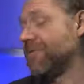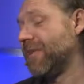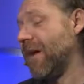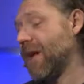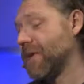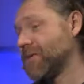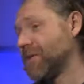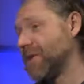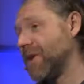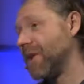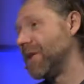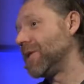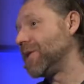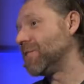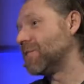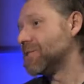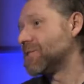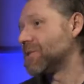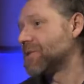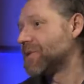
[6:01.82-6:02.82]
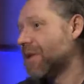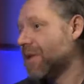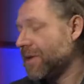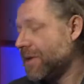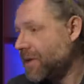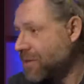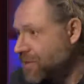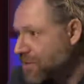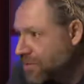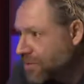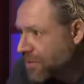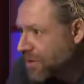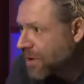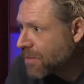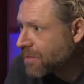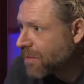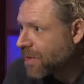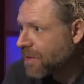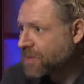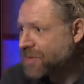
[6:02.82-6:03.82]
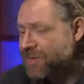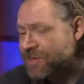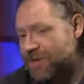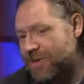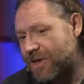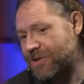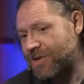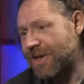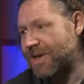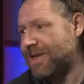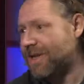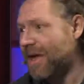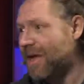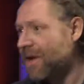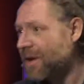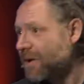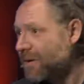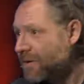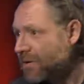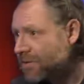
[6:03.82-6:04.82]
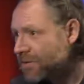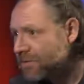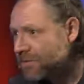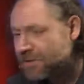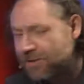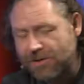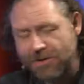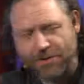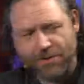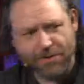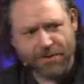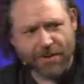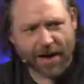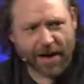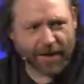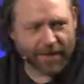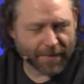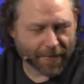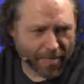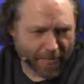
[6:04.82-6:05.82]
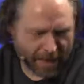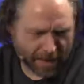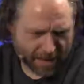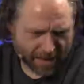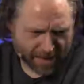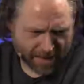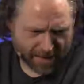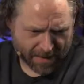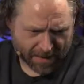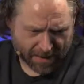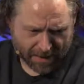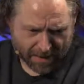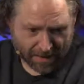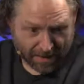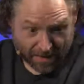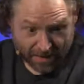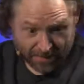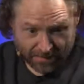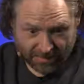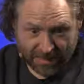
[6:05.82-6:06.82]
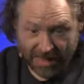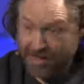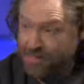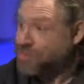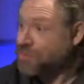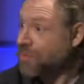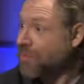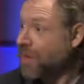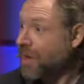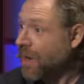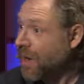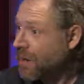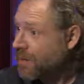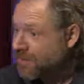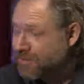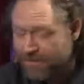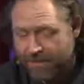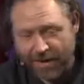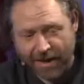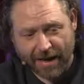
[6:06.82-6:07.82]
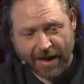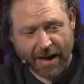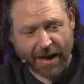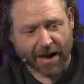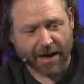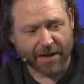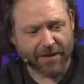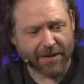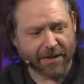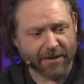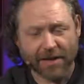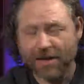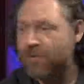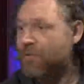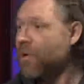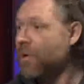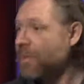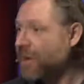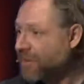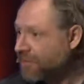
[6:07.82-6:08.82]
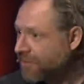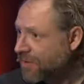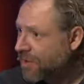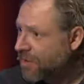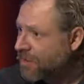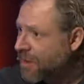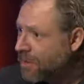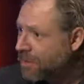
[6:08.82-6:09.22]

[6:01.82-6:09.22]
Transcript: fascinated you were just telling that story, because it sounds identical to a story I heard from a guy that didn't want me to film